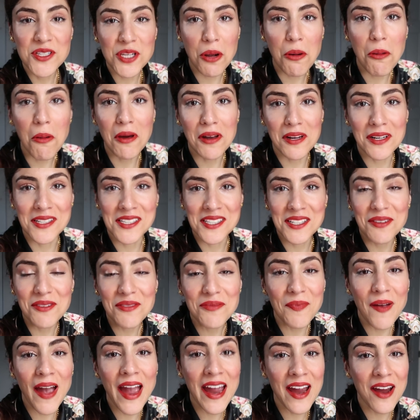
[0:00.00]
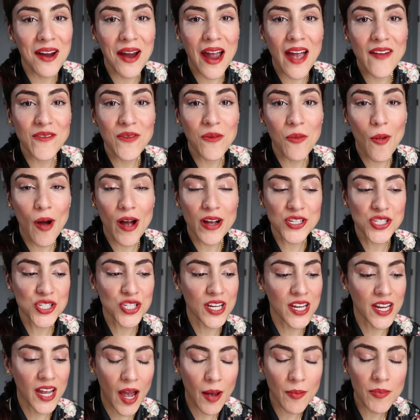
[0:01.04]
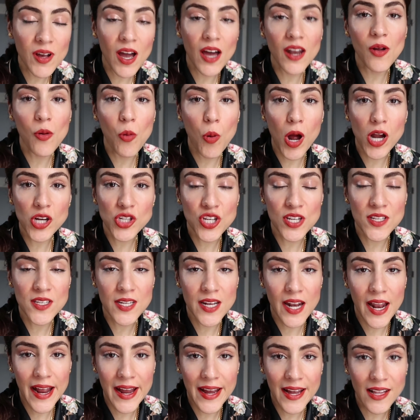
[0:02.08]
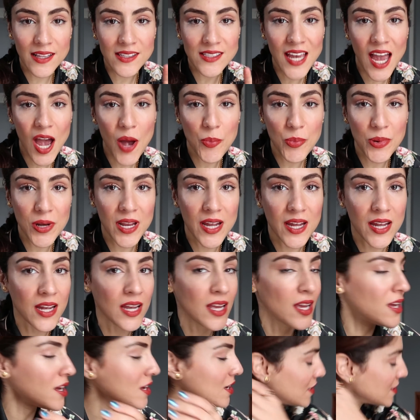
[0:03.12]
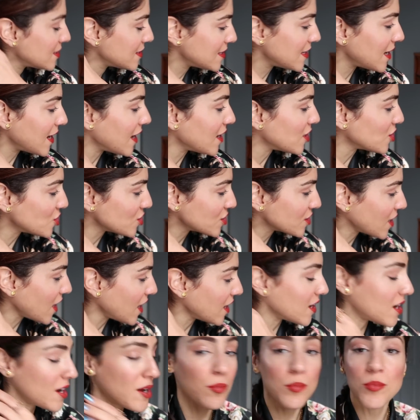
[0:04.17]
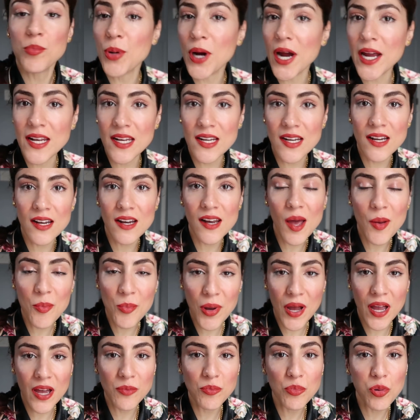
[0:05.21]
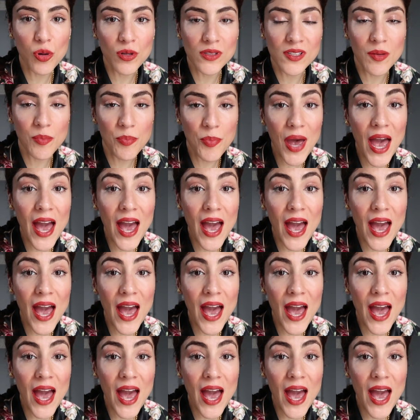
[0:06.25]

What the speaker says: don't want to deal with my hair. I haven't washed it. I'm gonna wash it today. It's happening. Today I just kind of braided it up and pulled it